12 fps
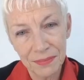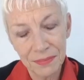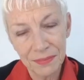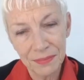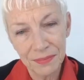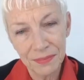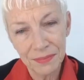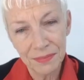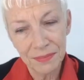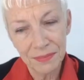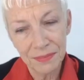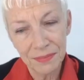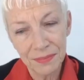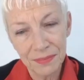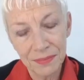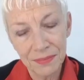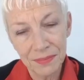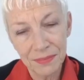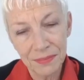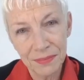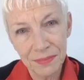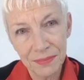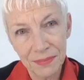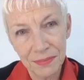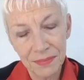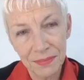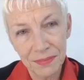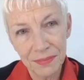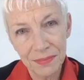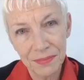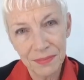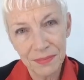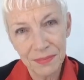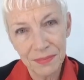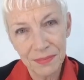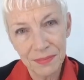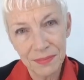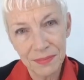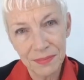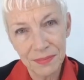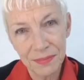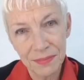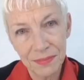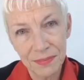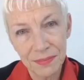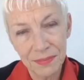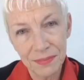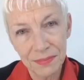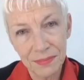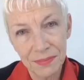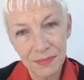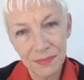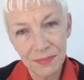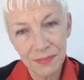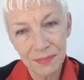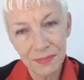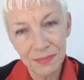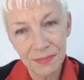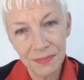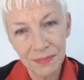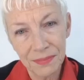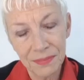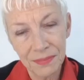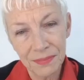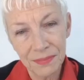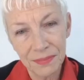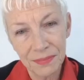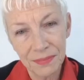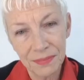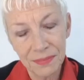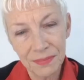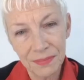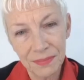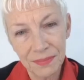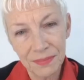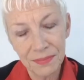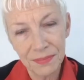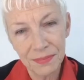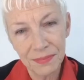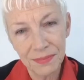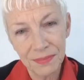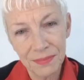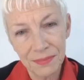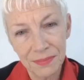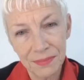No words are spoken by the person on screen.